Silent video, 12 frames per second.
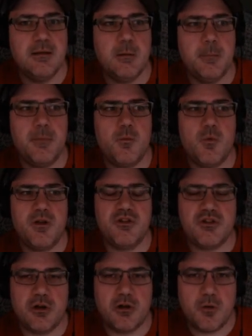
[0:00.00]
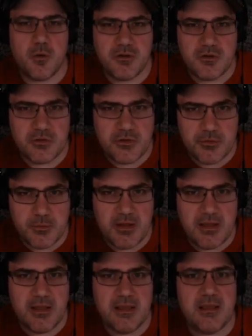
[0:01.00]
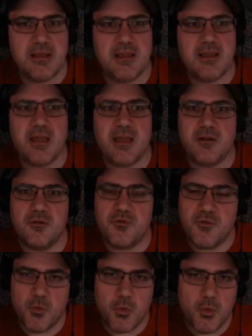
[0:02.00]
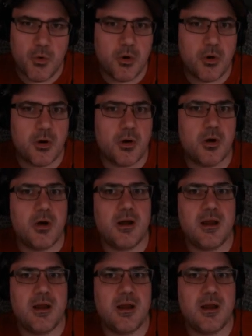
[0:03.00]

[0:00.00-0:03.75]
but when you start going to 3 and 4,